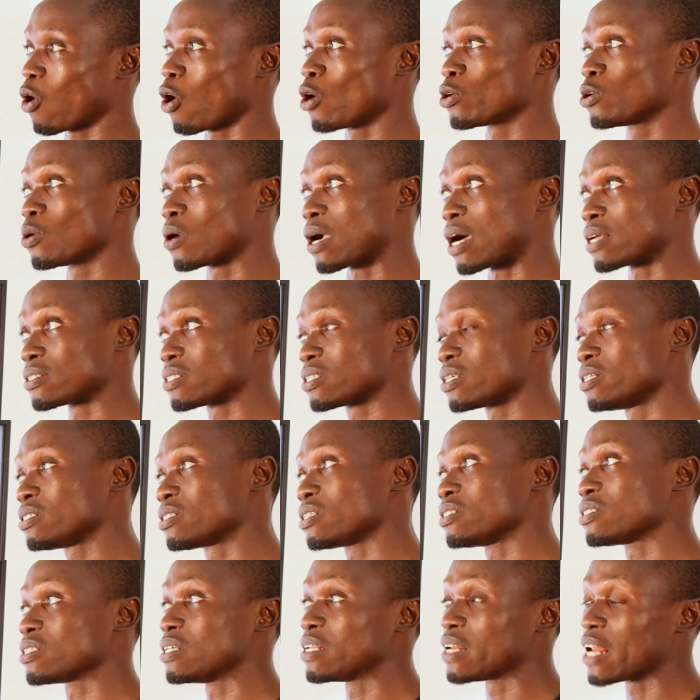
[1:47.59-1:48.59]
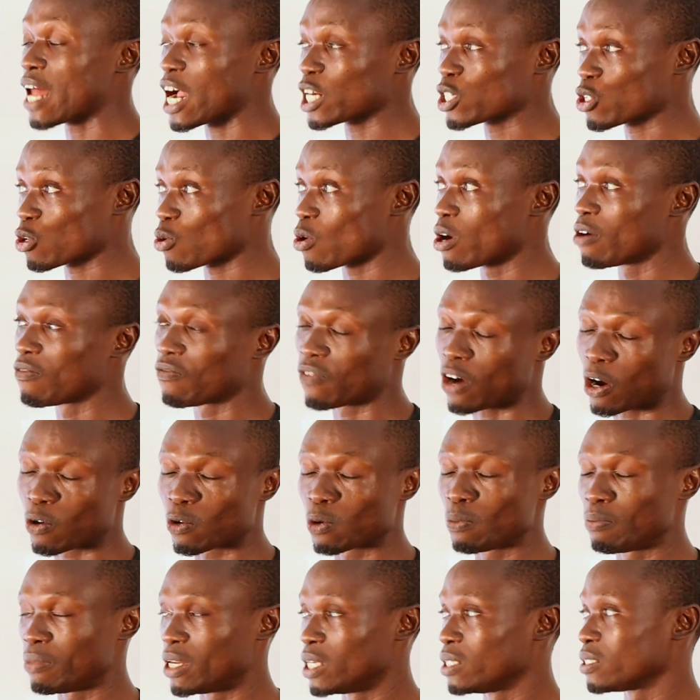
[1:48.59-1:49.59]
or you can say it is the natural
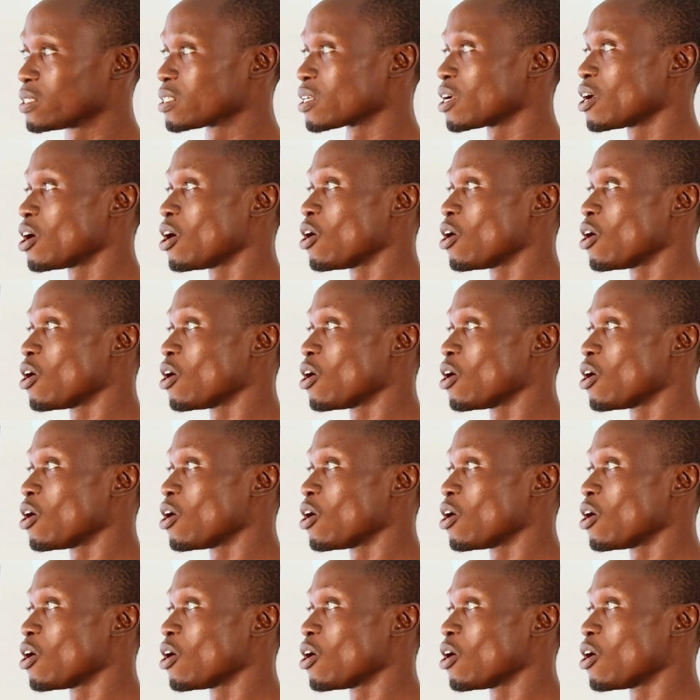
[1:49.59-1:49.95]
environment